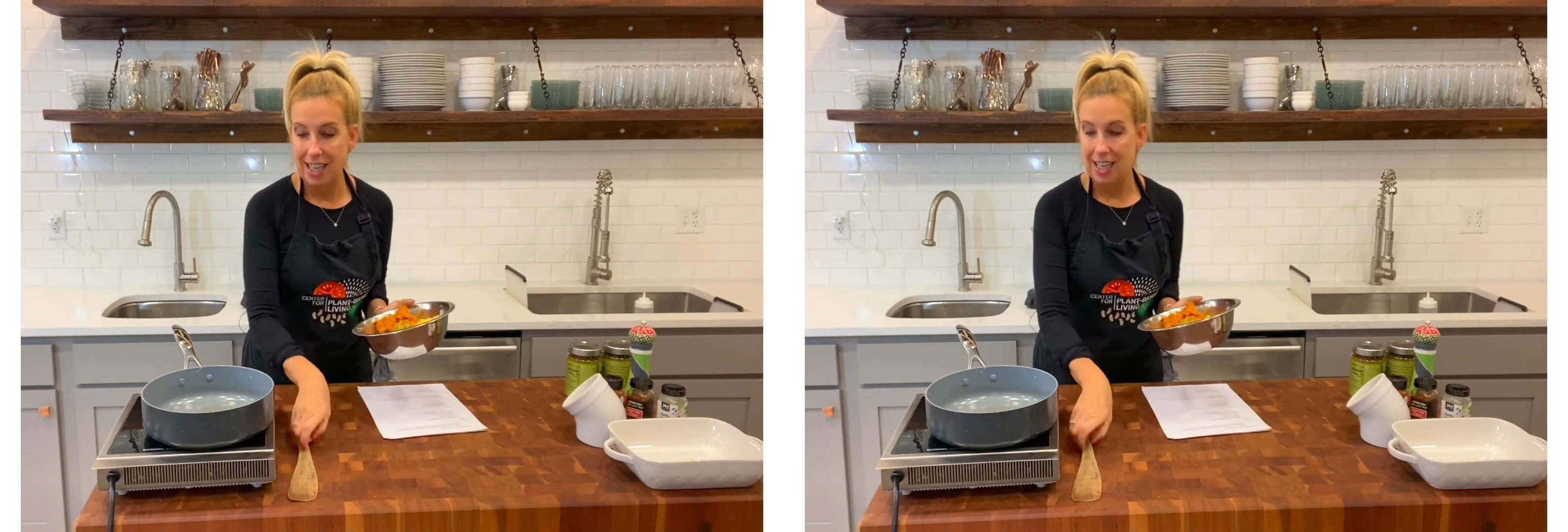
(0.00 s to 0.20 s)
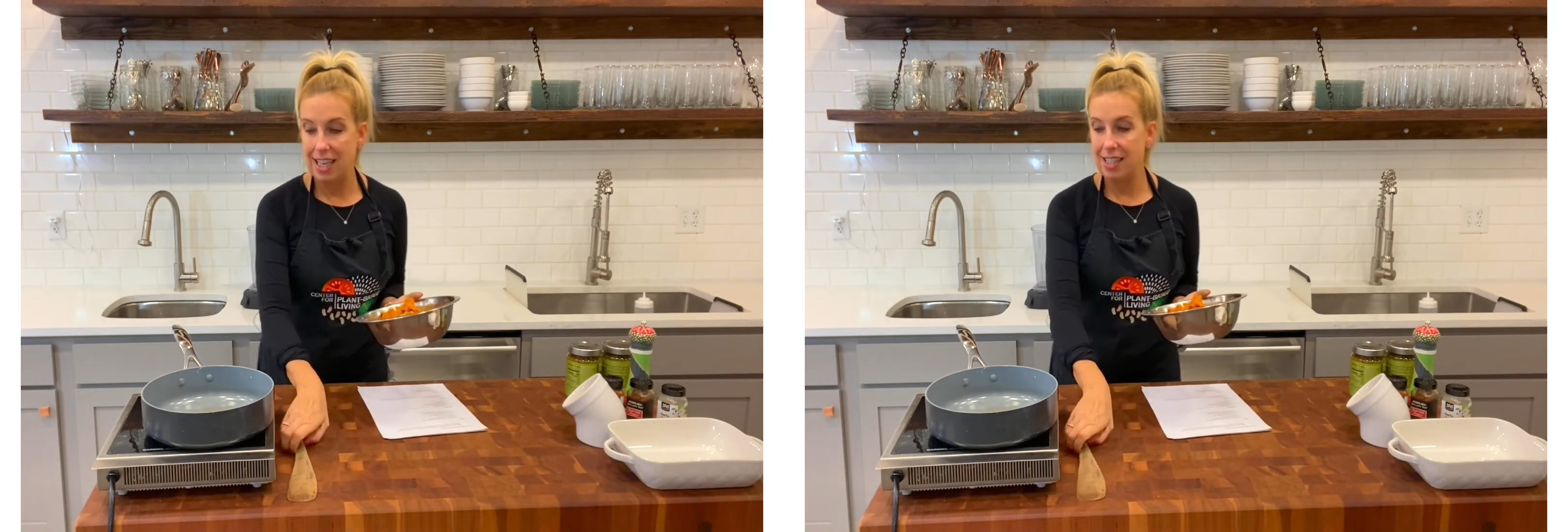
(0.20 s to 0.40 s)

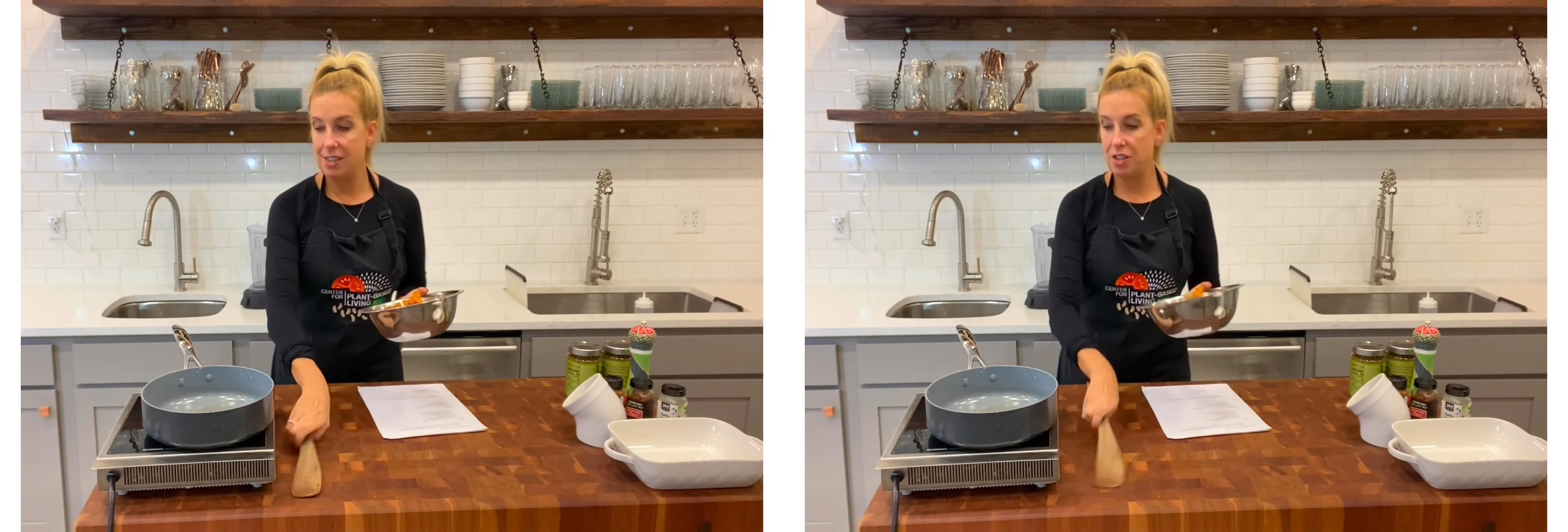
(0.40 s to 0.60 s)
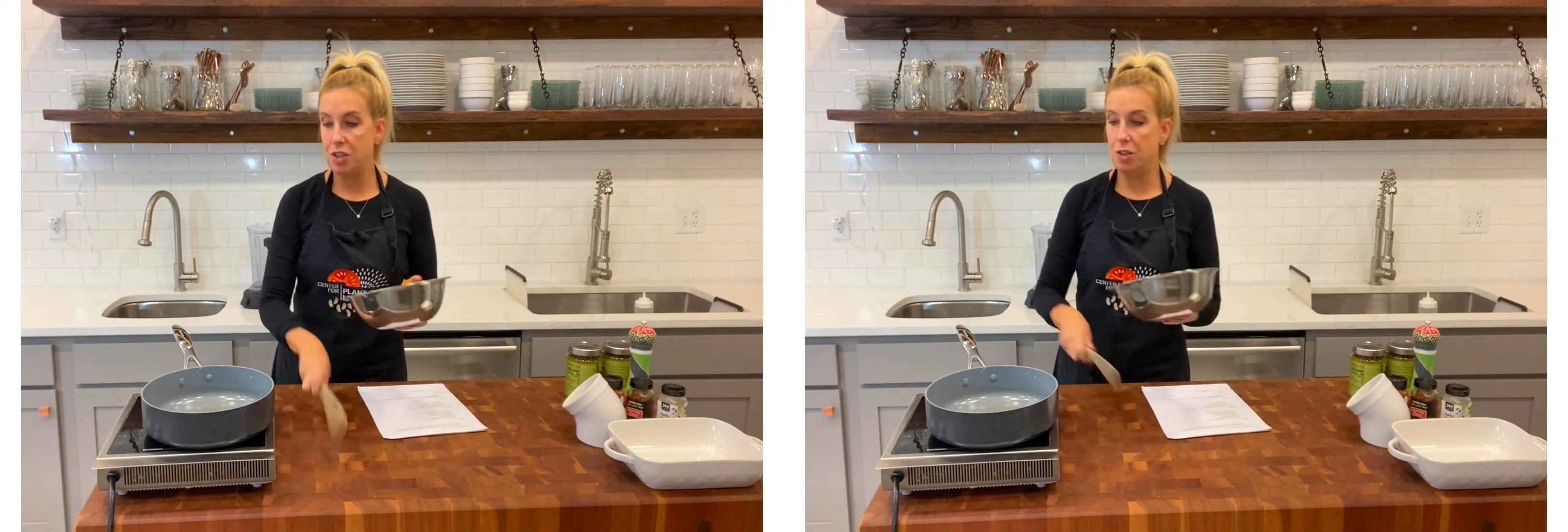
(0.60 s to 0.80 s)

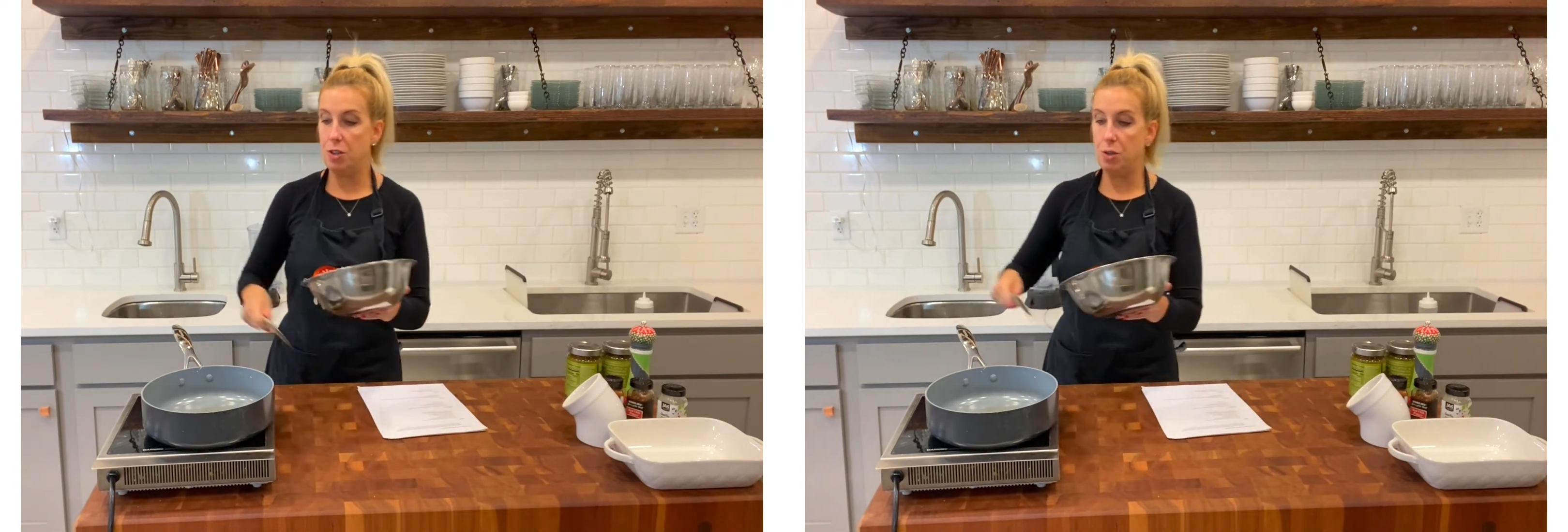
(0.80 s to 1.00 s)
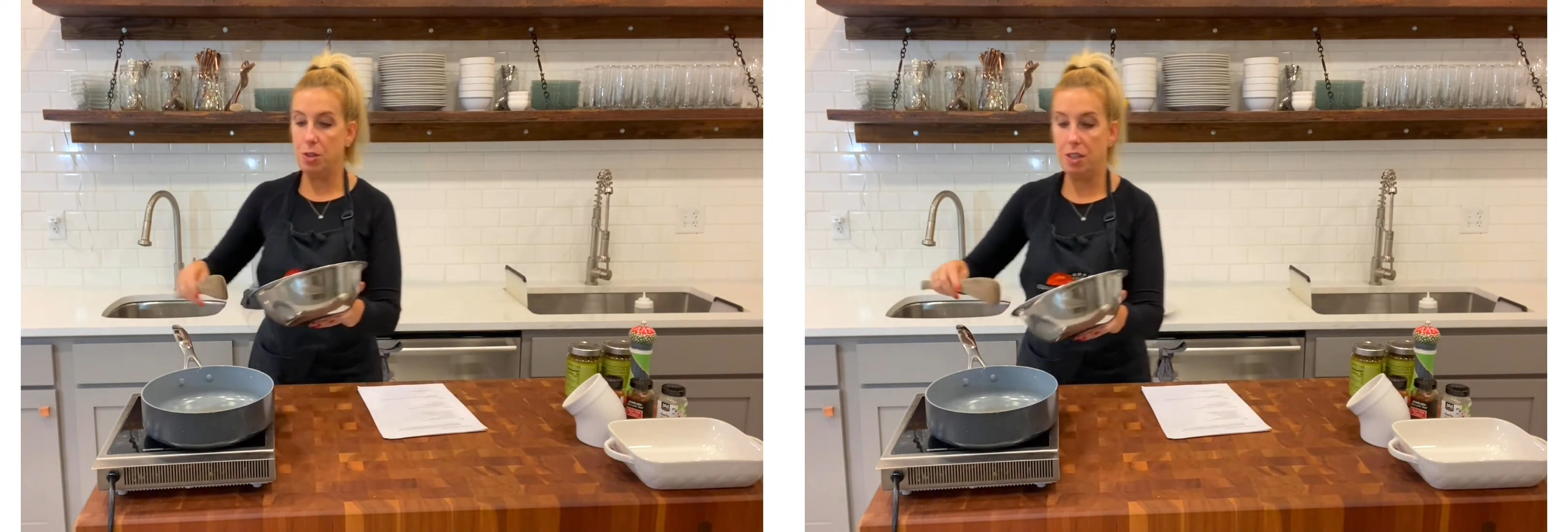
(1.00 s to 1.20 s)

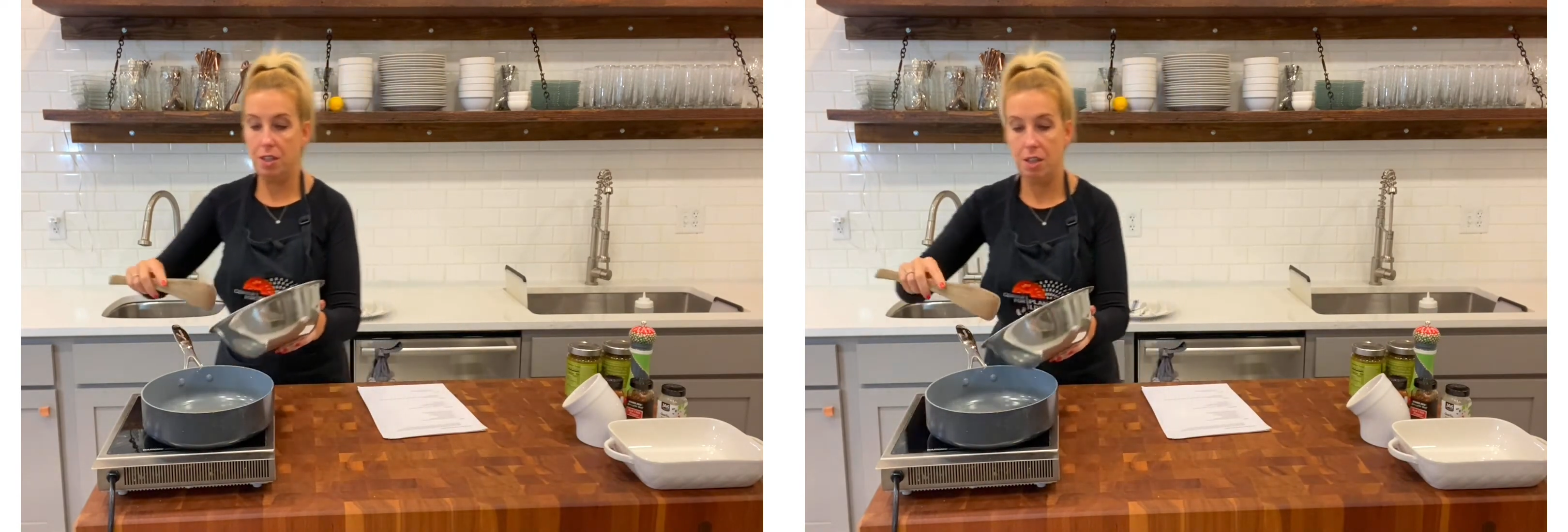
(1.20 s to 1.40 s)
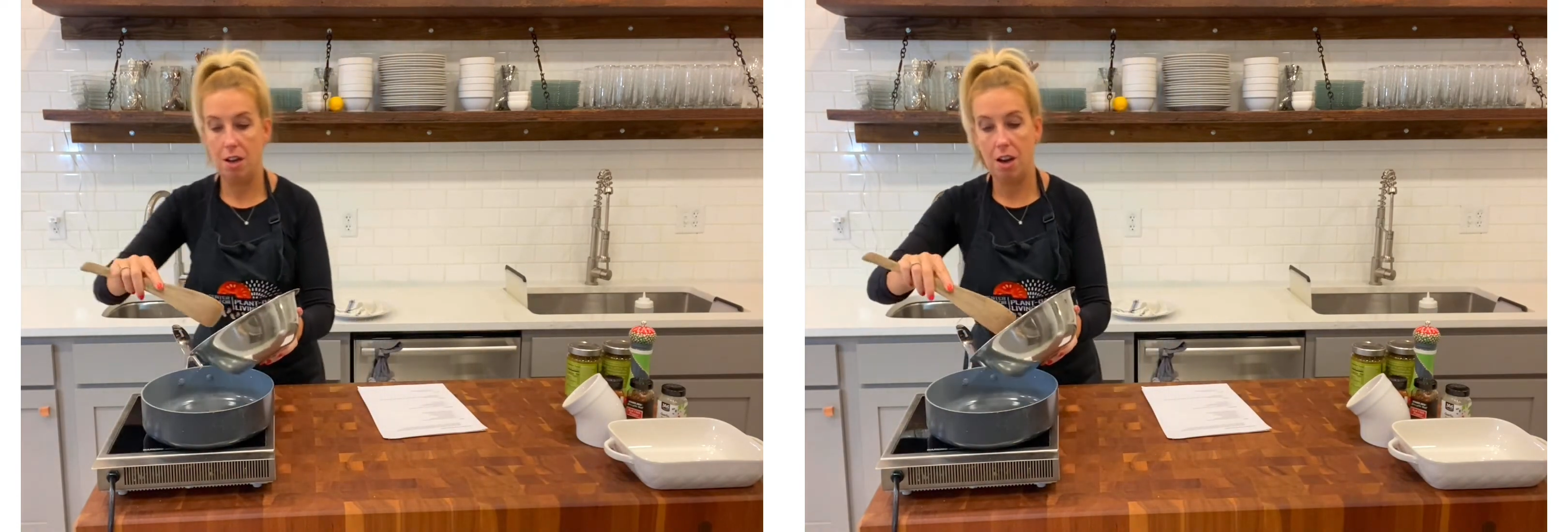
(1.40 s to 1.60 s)
into
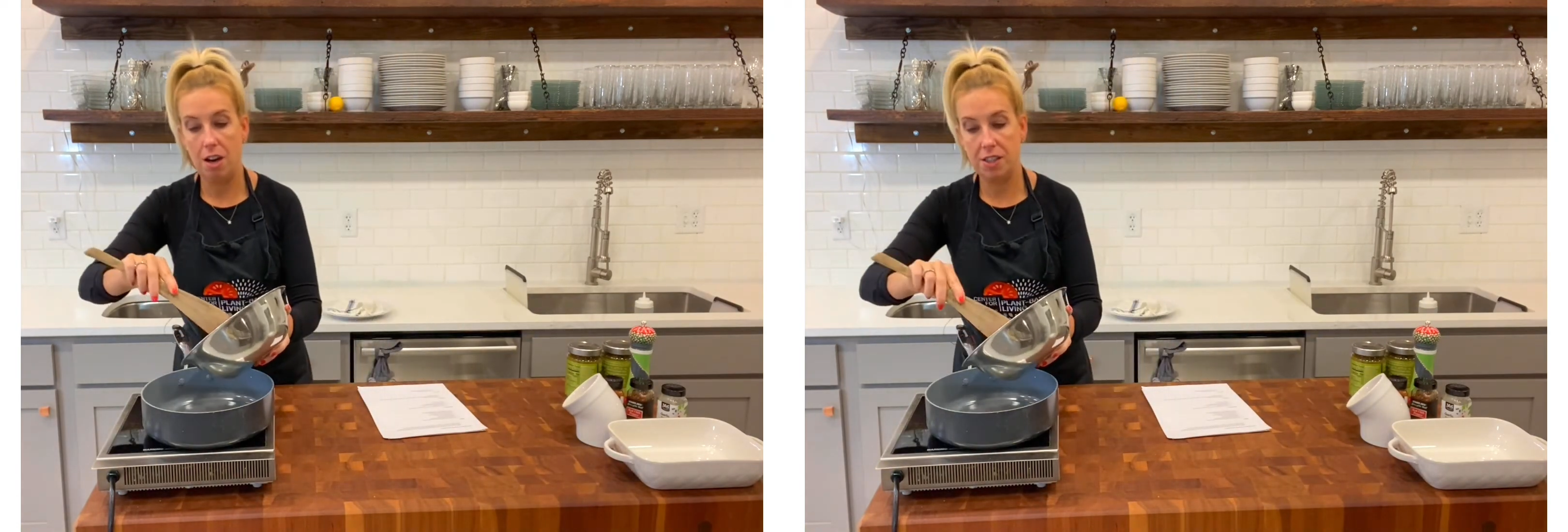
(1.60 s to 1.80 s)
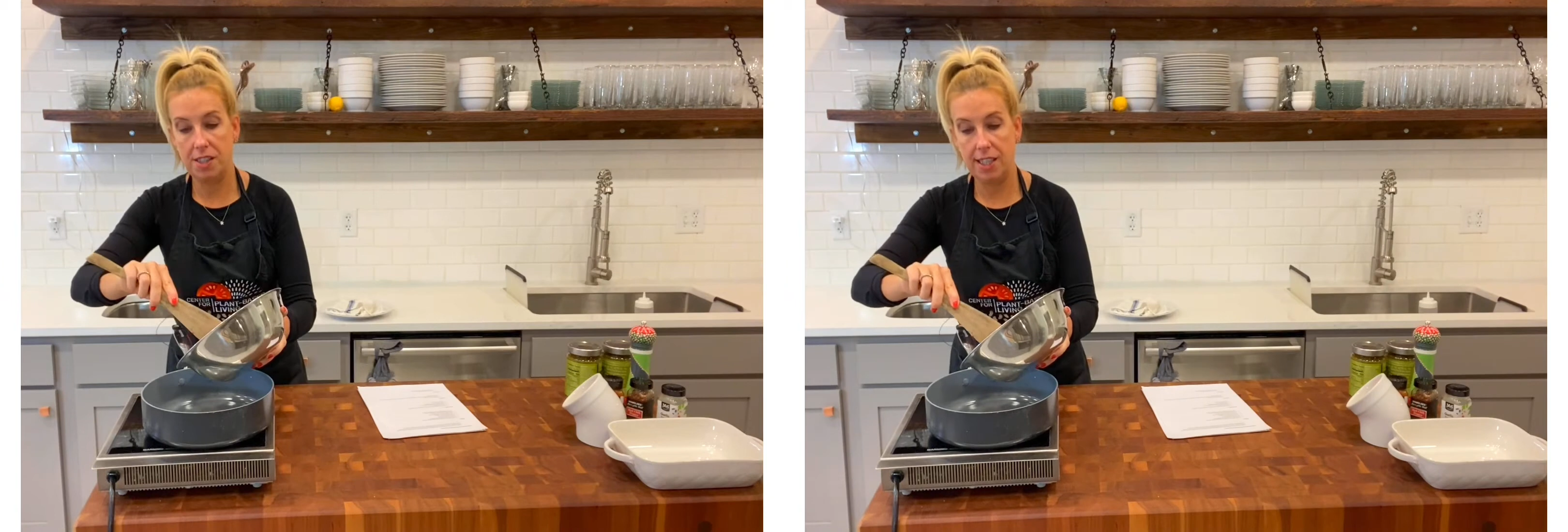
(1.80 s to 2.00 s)

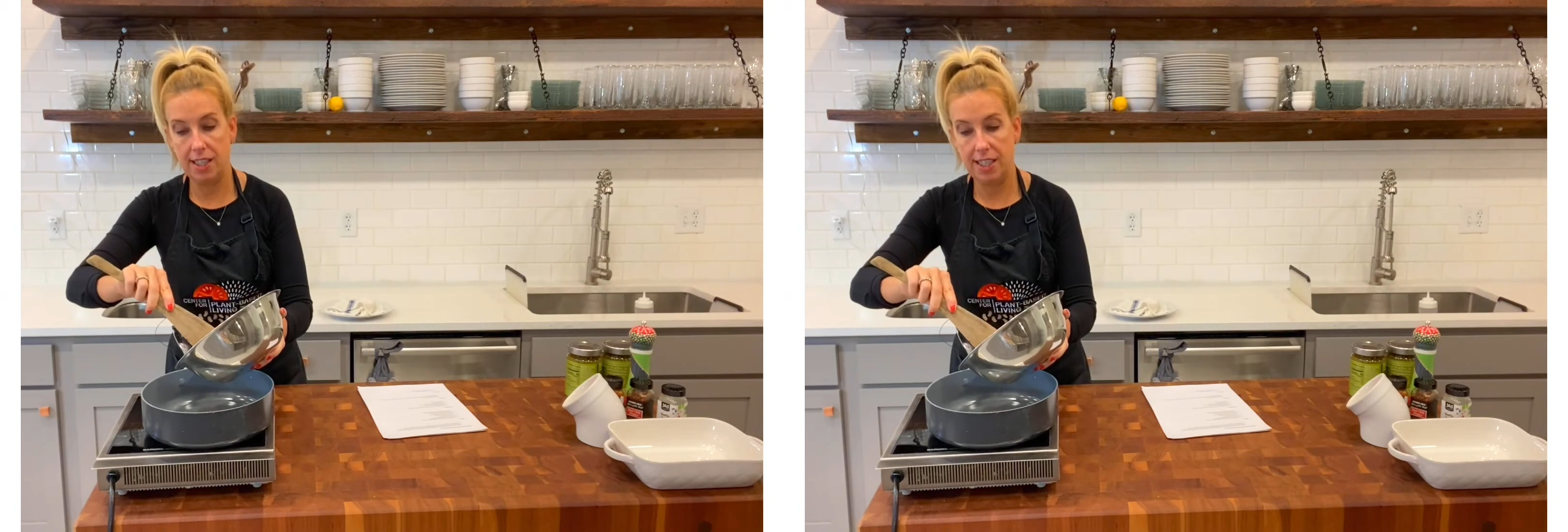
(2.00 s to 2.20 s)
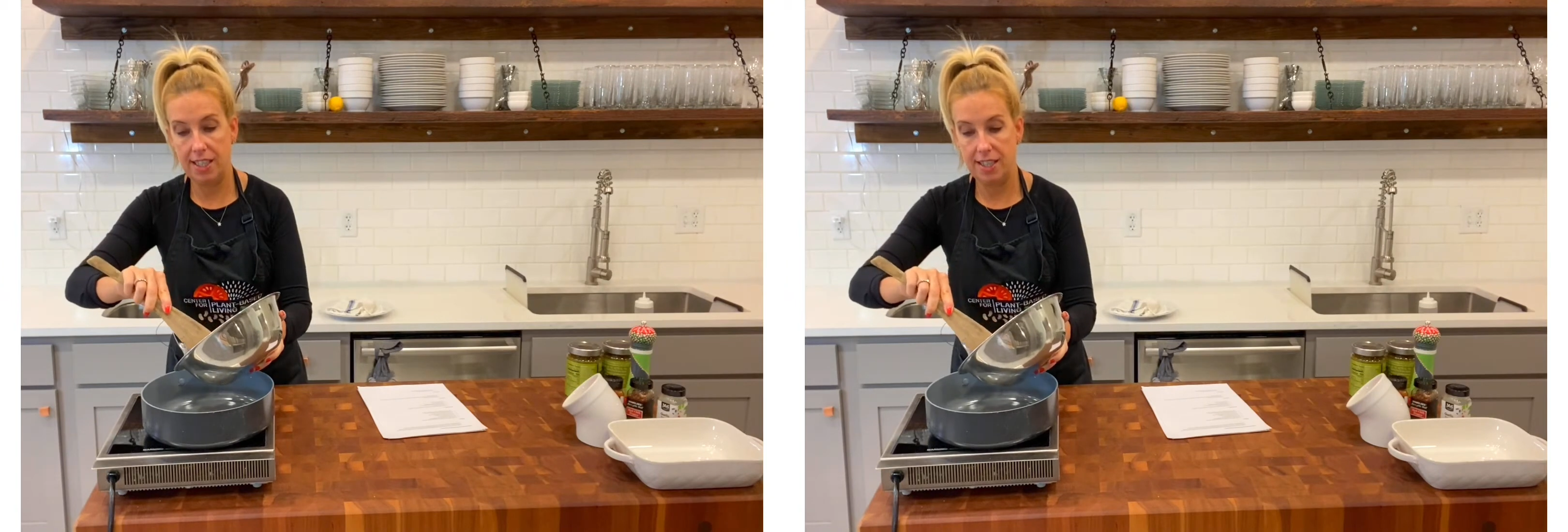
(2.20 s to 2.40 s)
our skillet.